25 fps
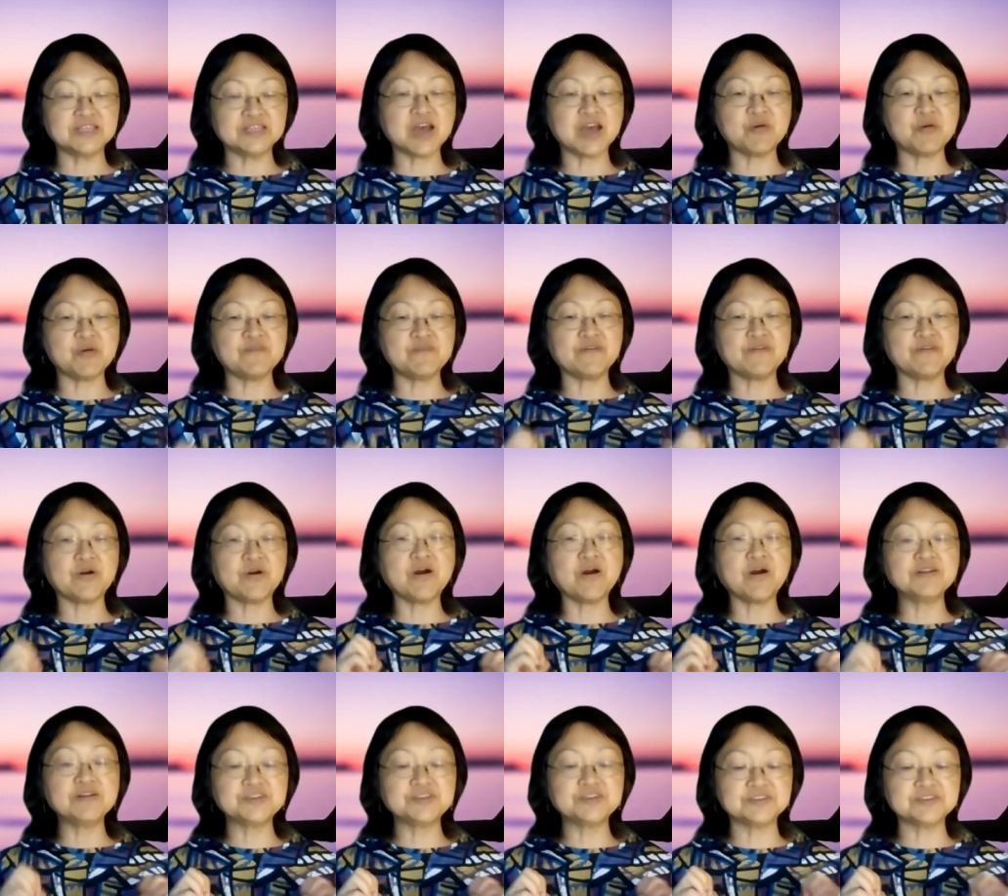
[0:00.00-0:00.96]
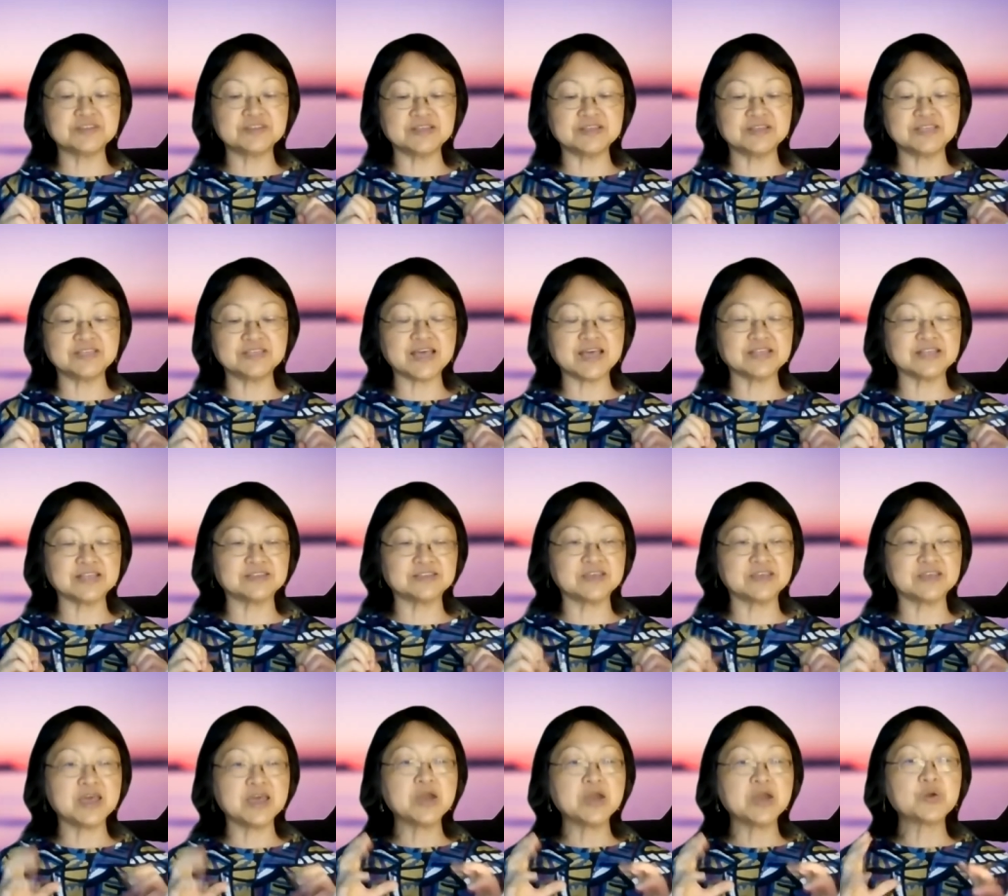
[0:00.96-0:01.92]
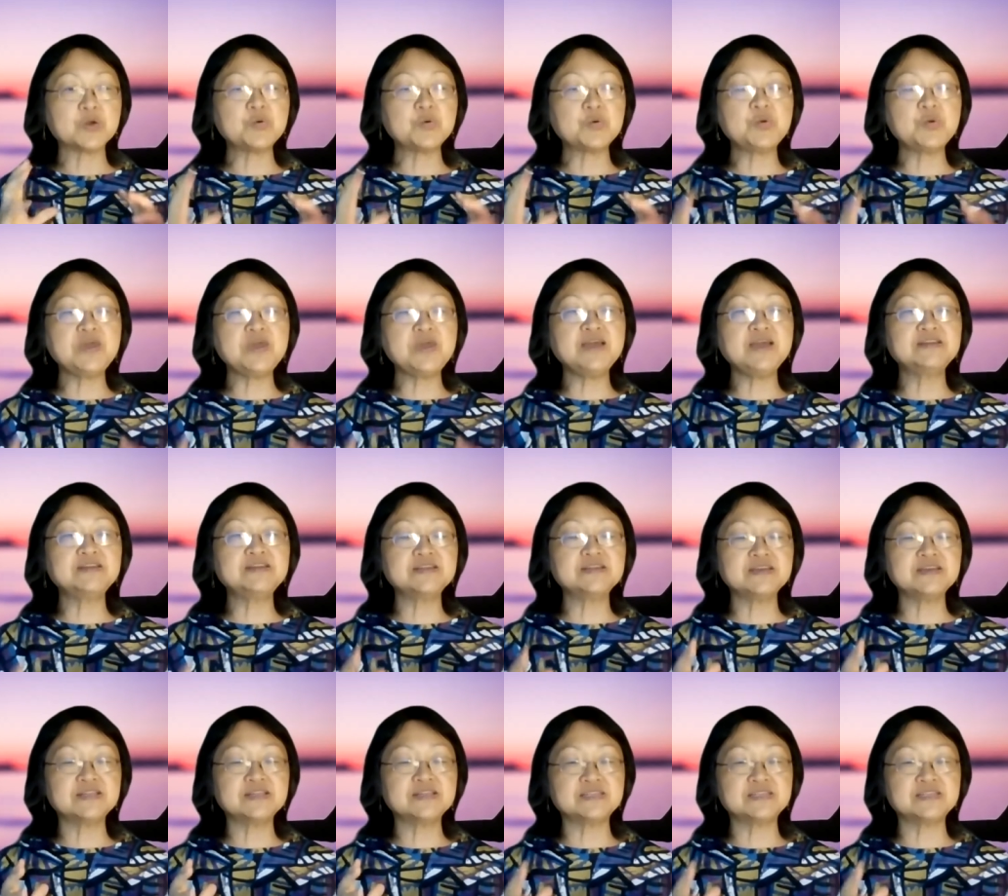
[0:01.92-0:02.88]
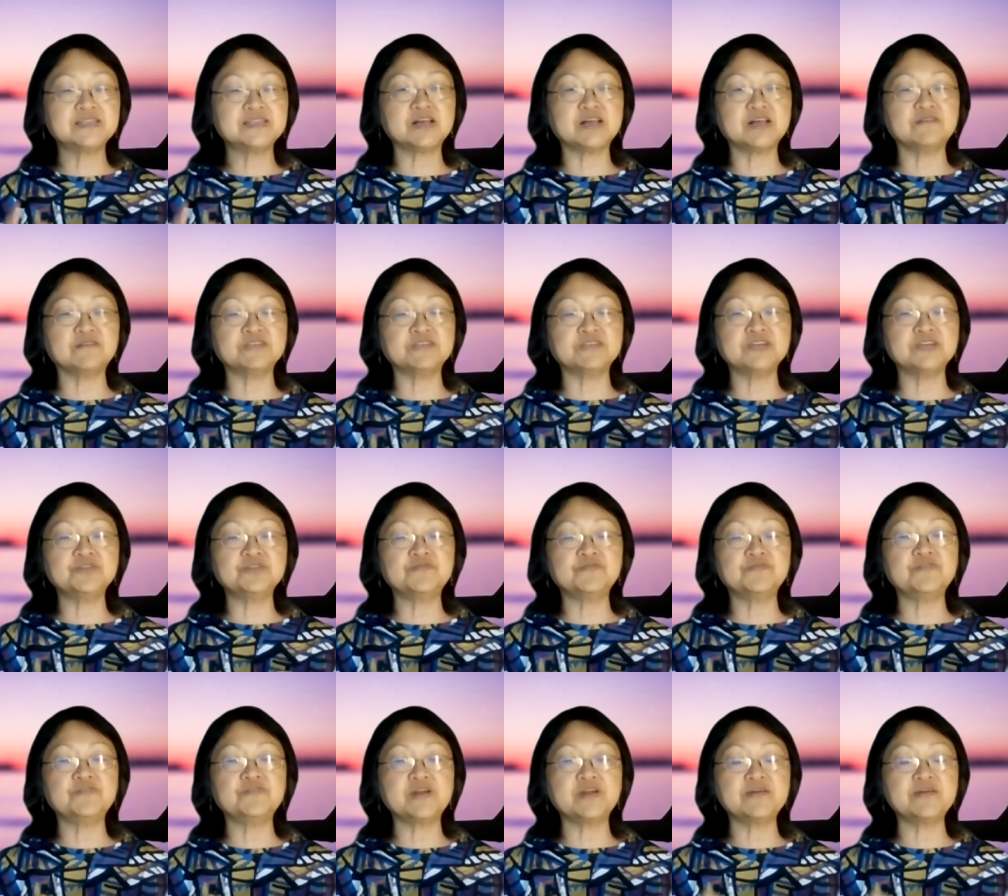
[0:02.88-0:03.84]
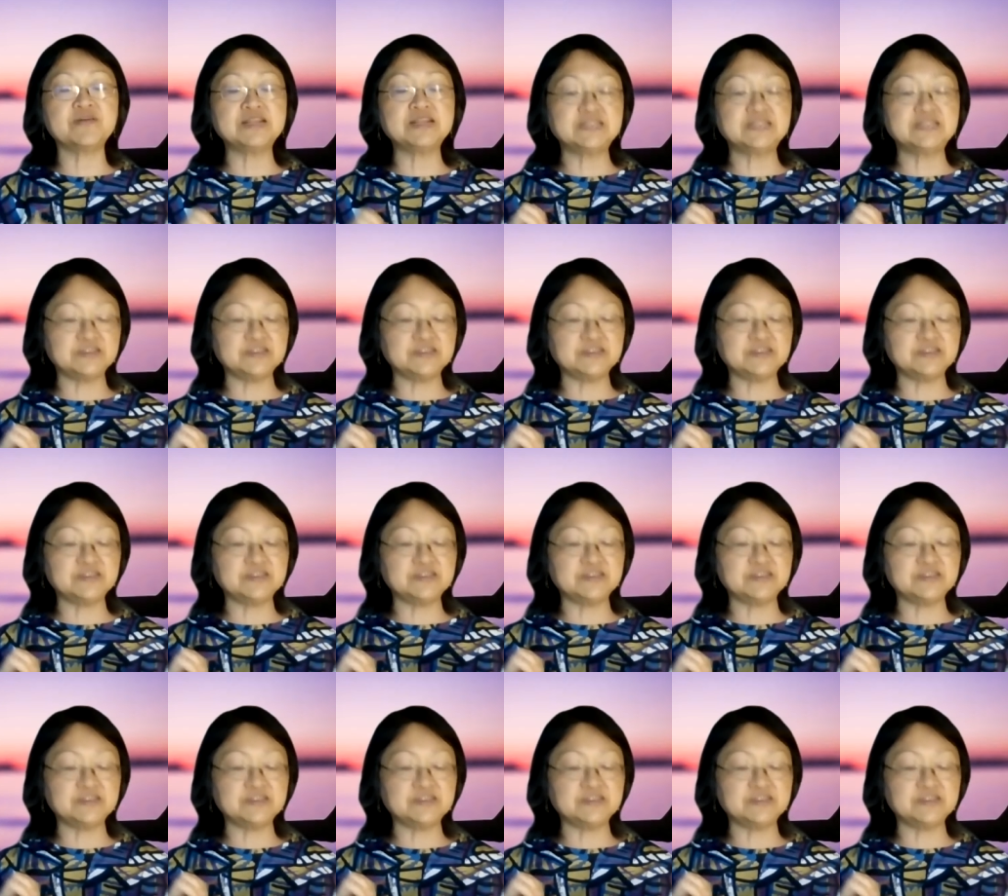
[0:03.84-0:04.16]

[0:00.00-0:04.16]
However, consciousness has created itself into very